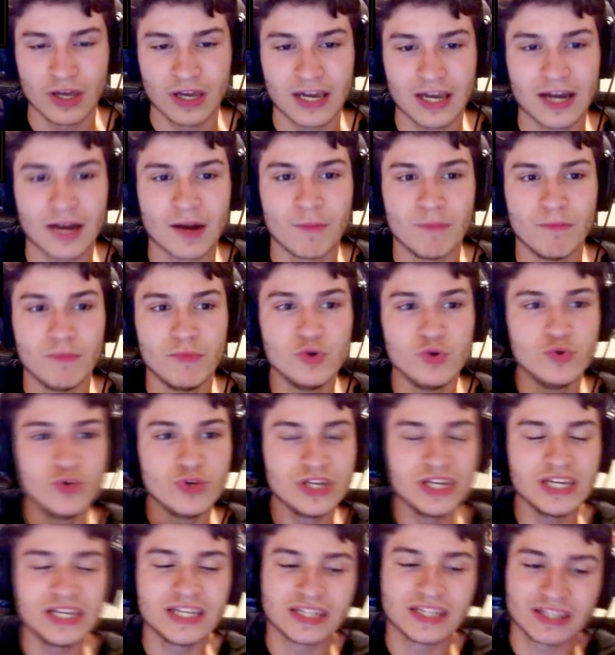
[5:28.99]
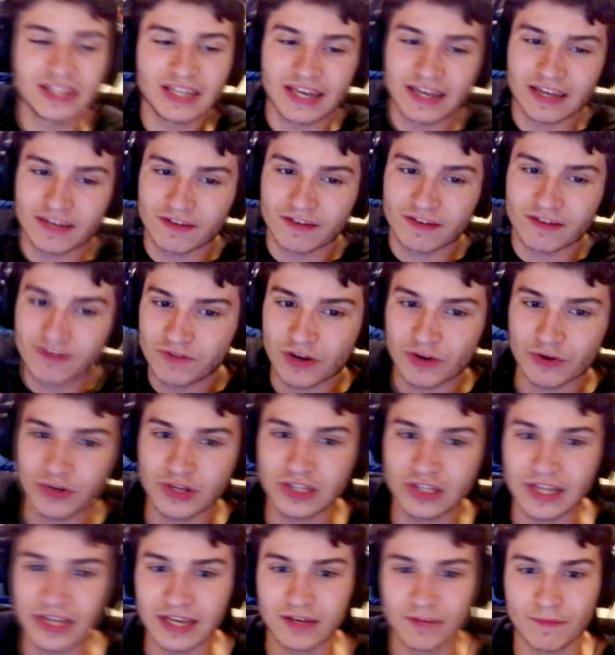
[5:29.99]
kind of moody and like
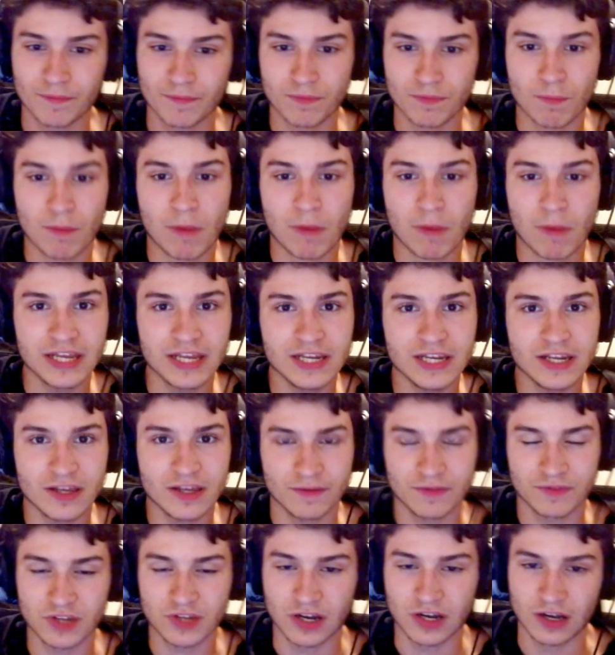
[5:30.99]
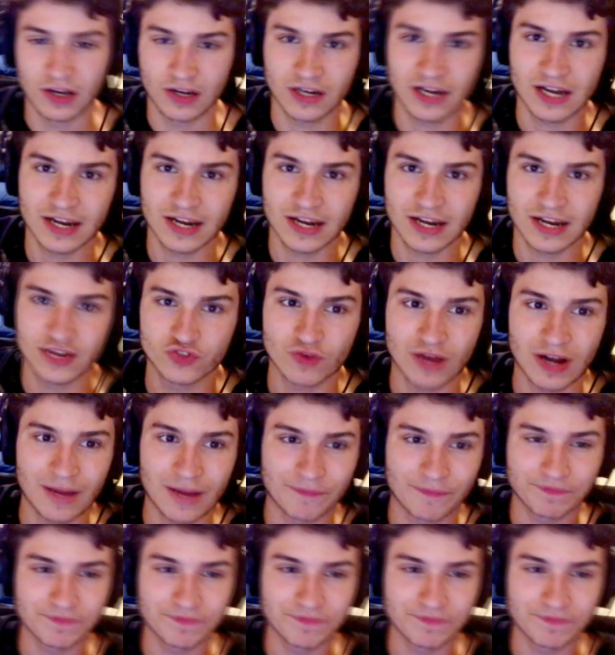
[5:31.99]
very like muddied kind of drop.